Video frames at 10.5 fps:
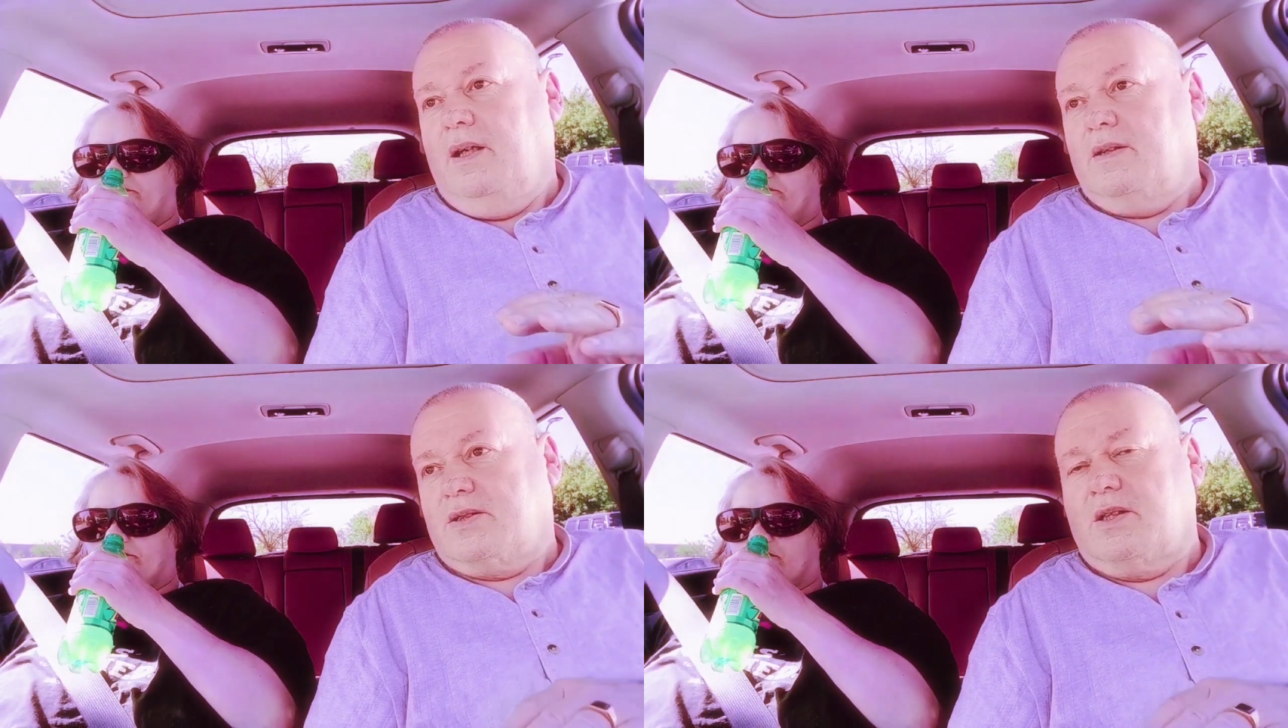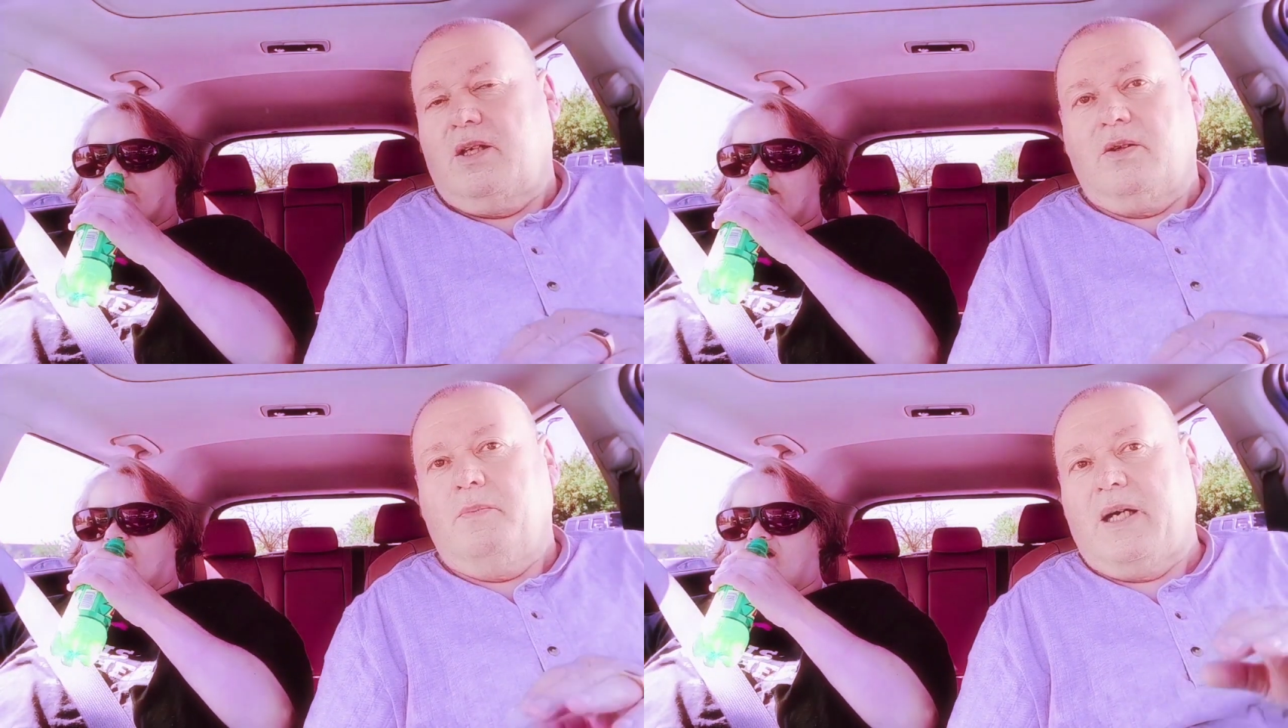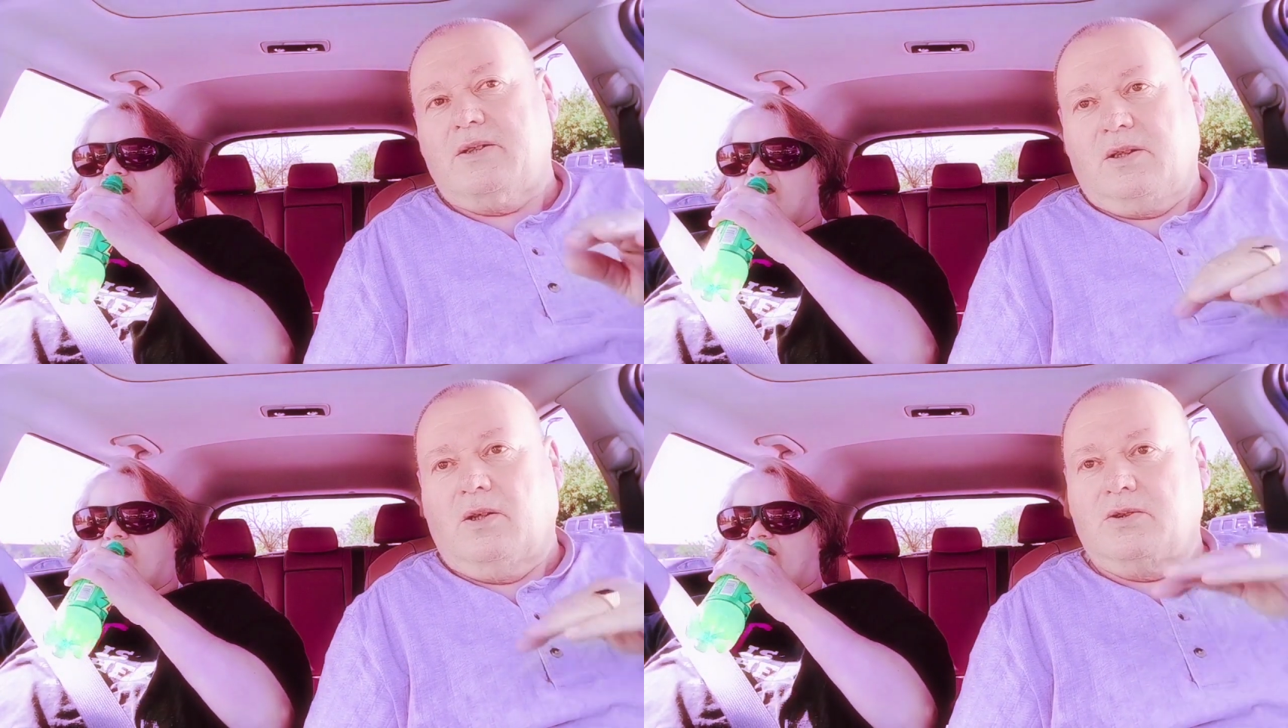In the southern
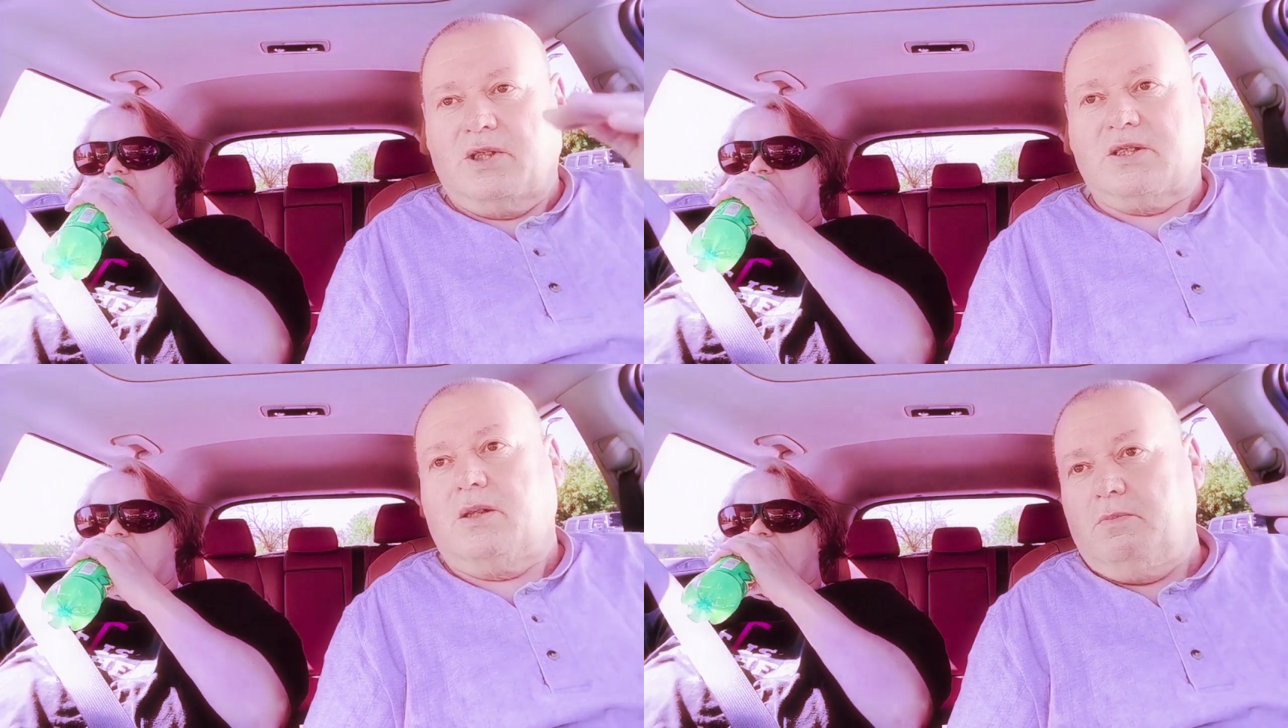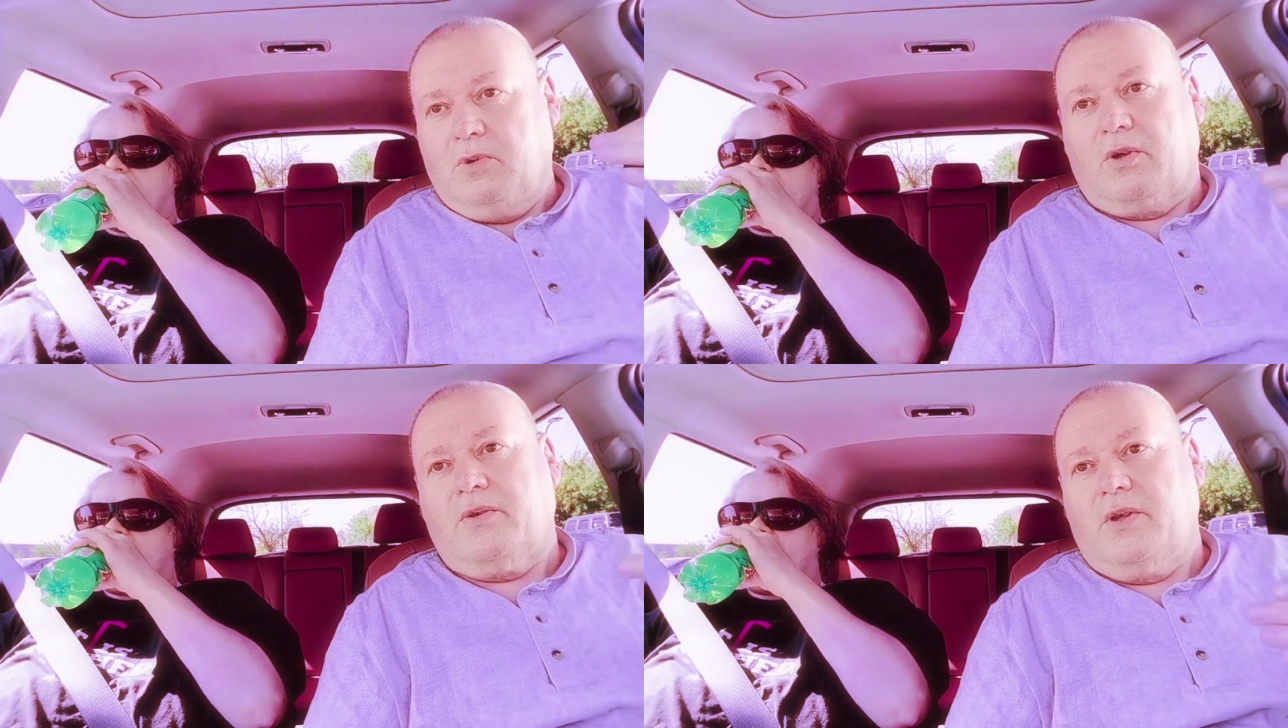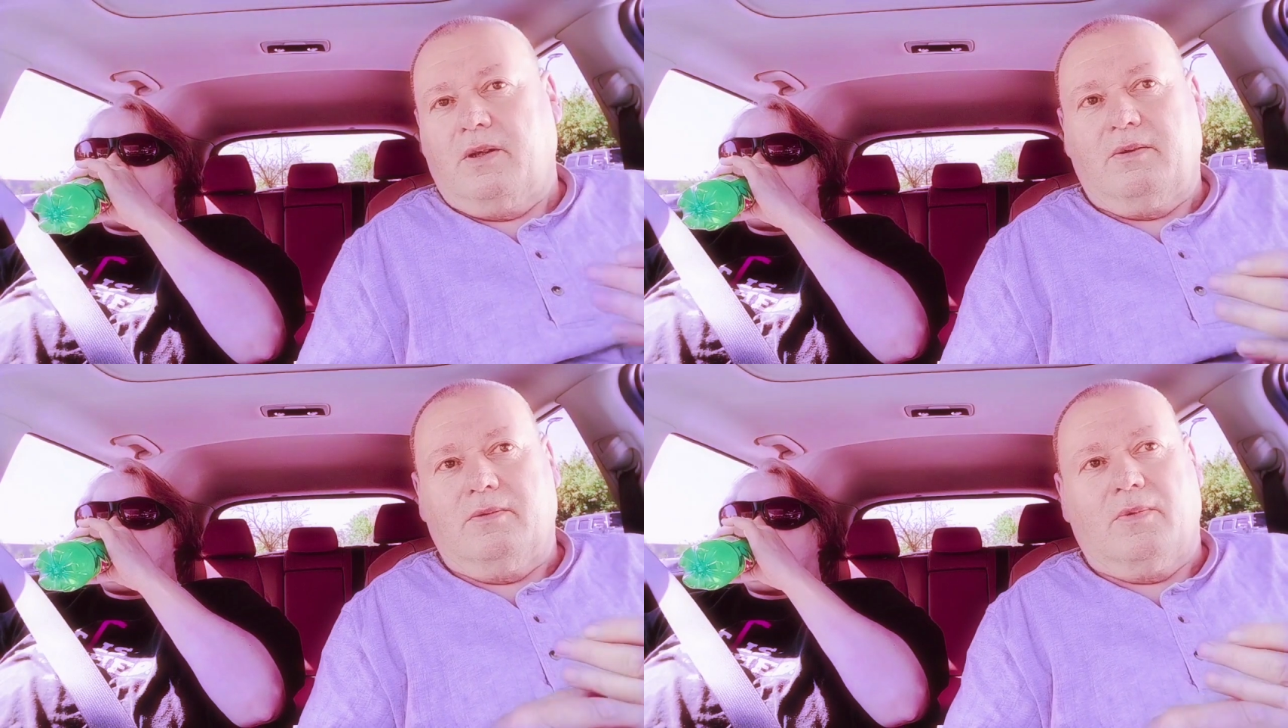Mexico, just north of
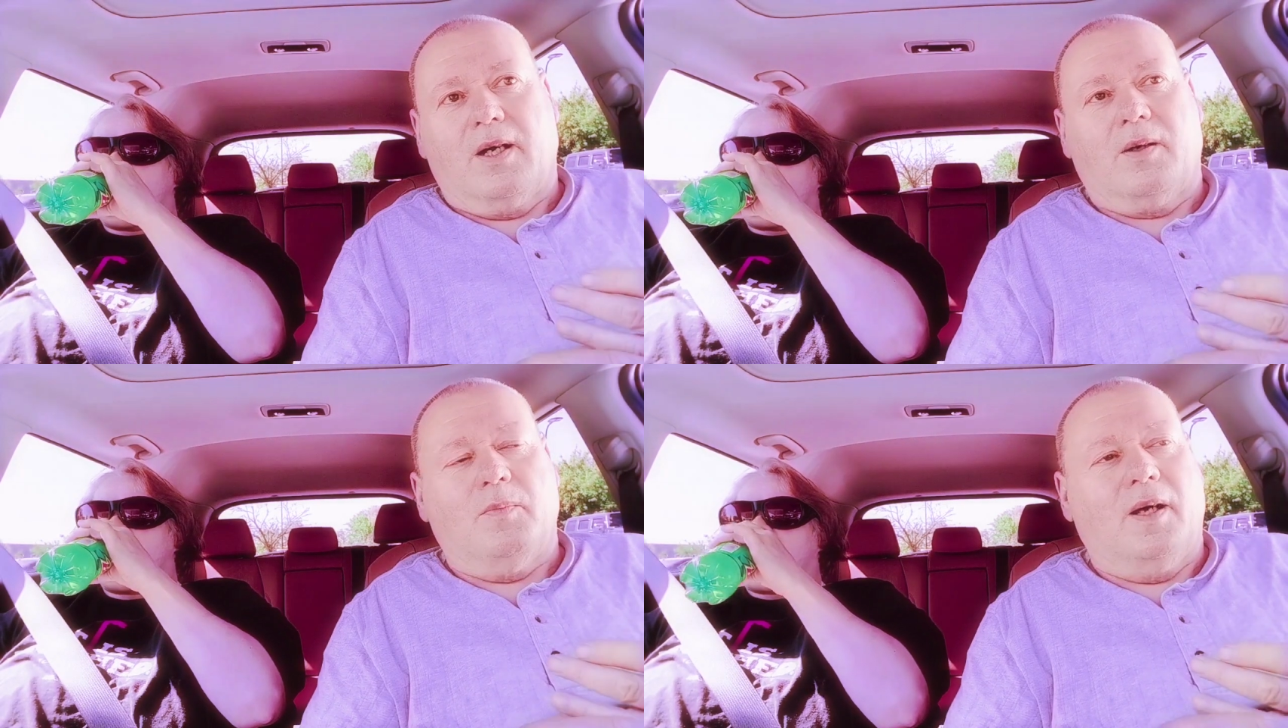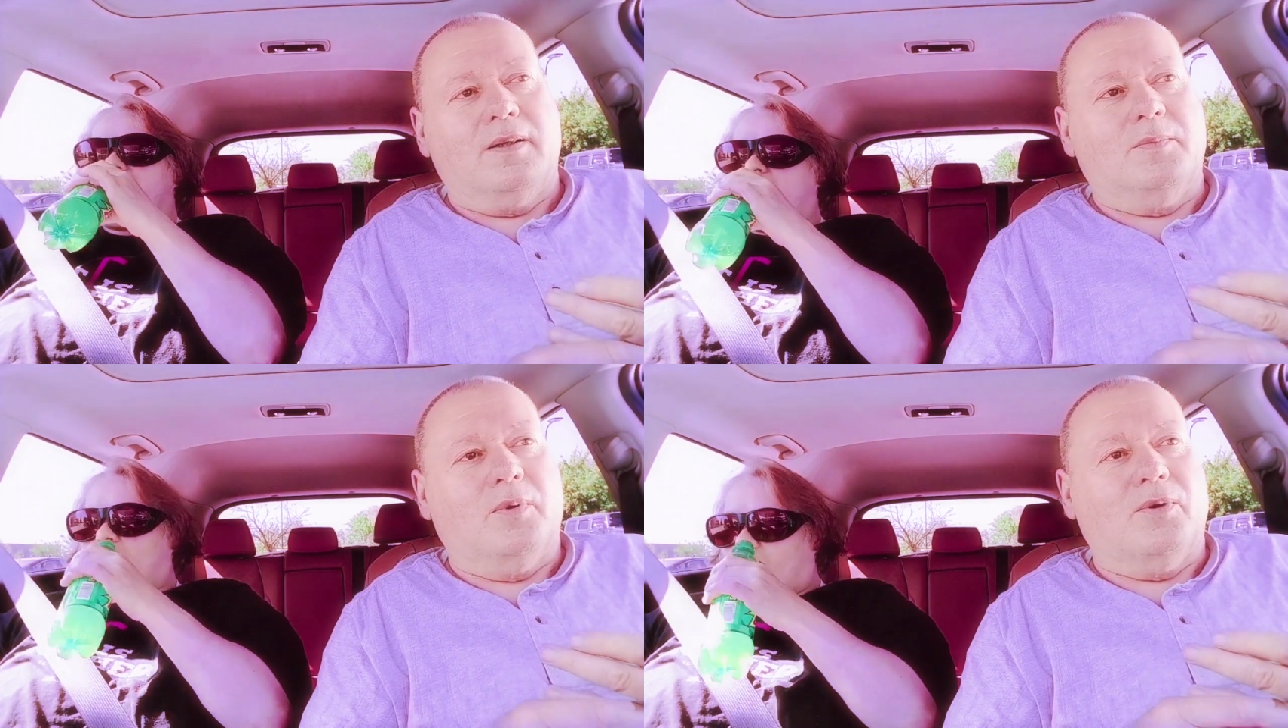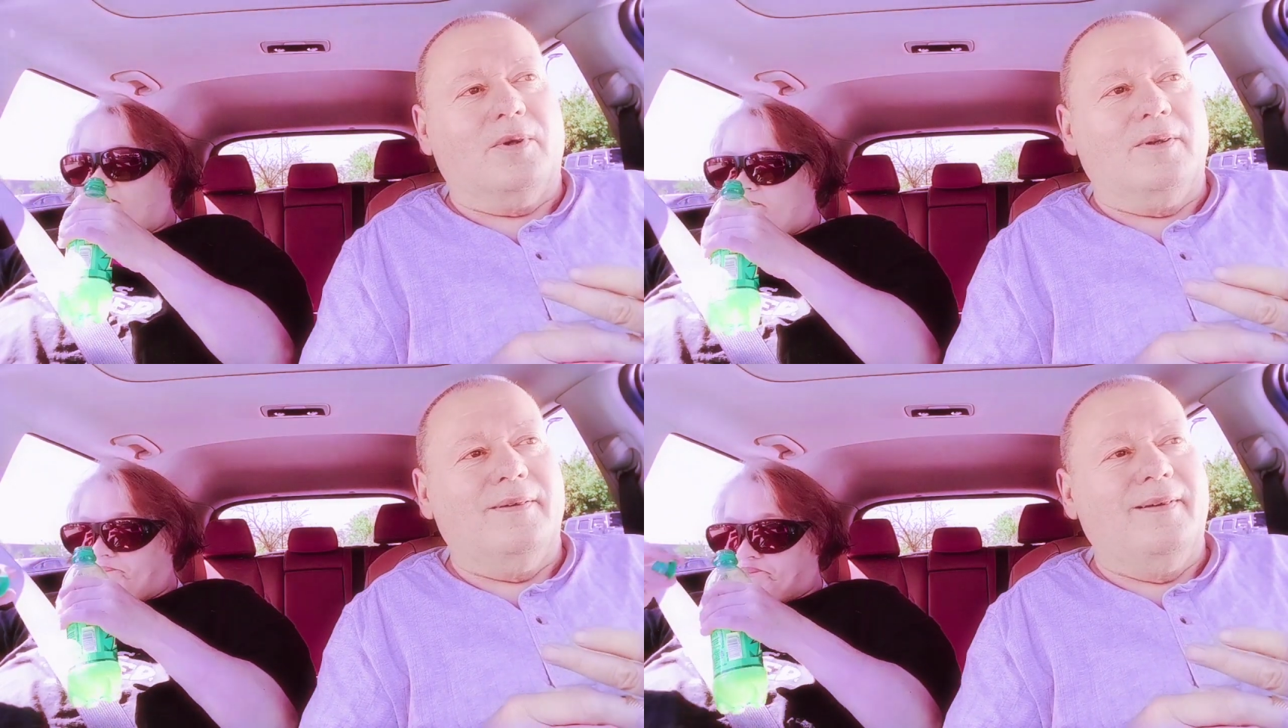the Guatemalan border.